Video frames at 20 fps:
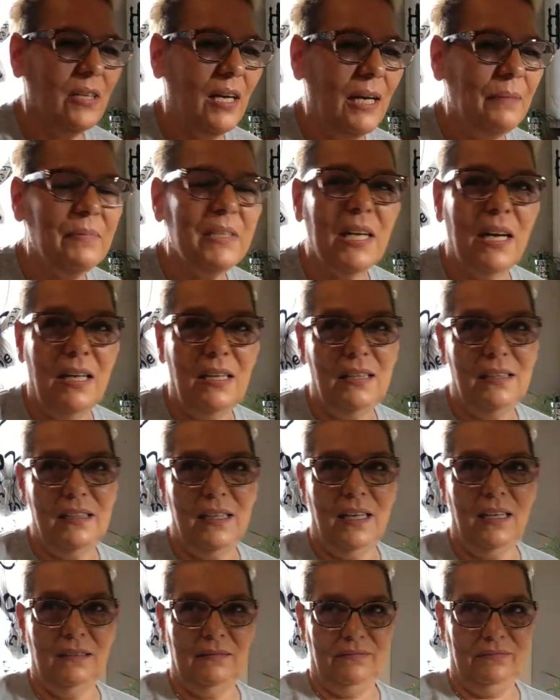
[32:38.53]
I'm telling
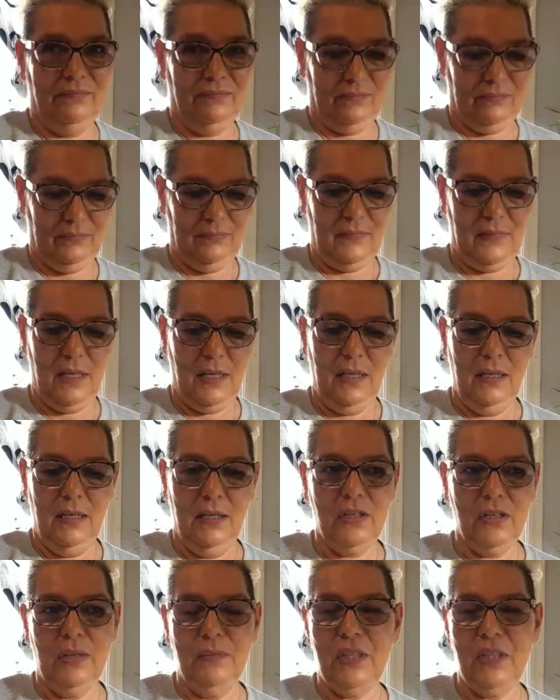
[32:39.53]
you.
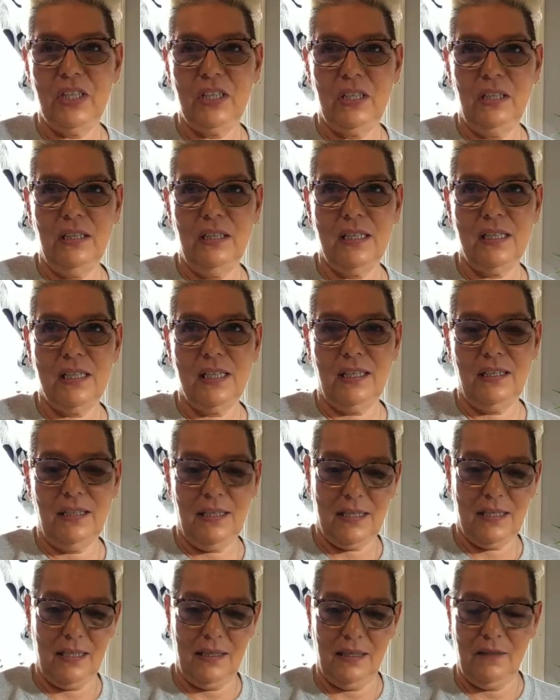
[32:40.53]
So I'm just going to stick
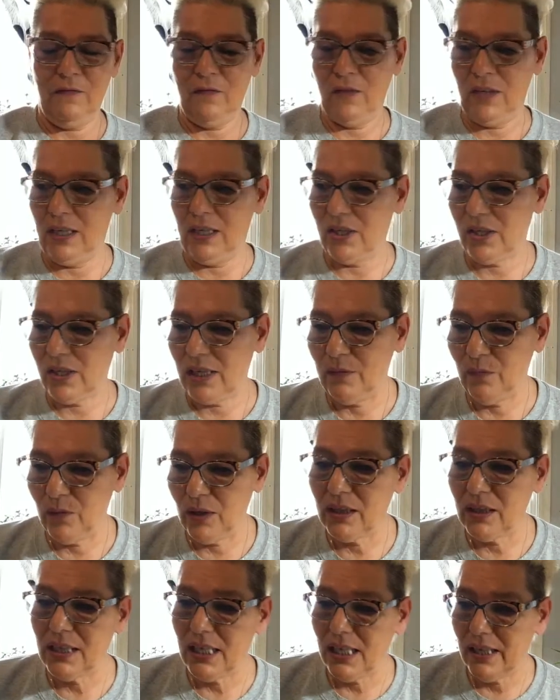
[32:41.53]
this in the fridge and we're
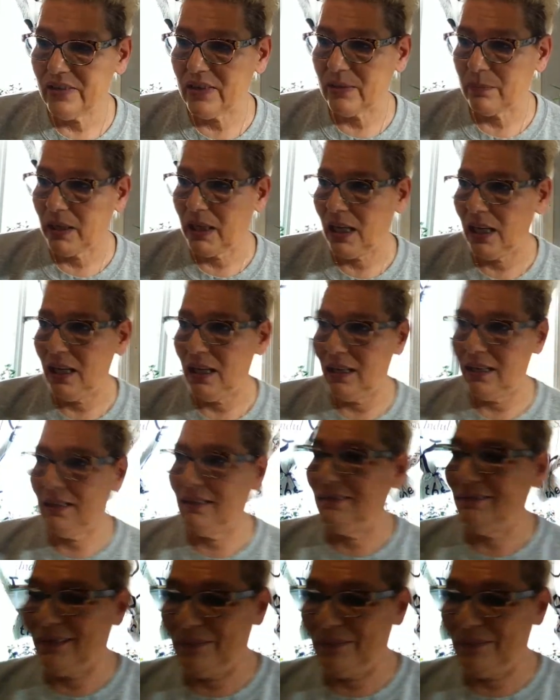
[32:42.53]
going to have some cake.